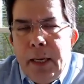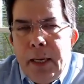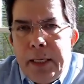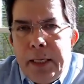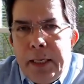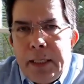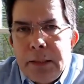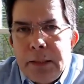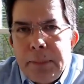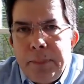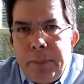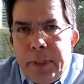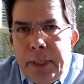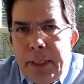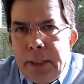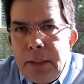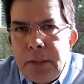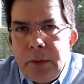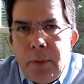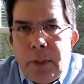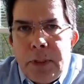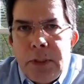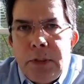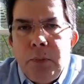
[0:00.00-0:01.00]
explain
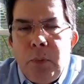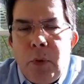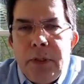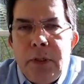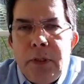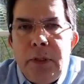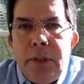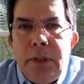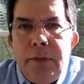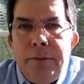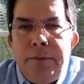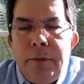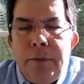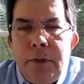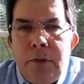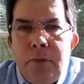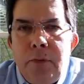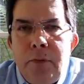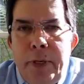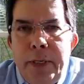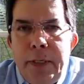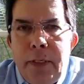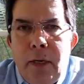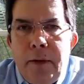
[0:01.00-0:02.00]
to us what the different
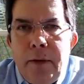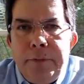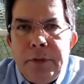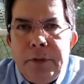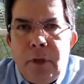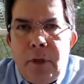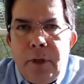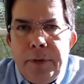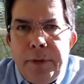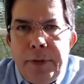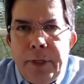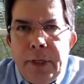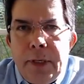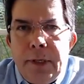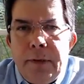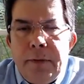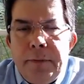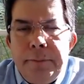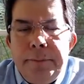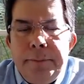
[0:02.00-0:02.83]
trade-offs are there?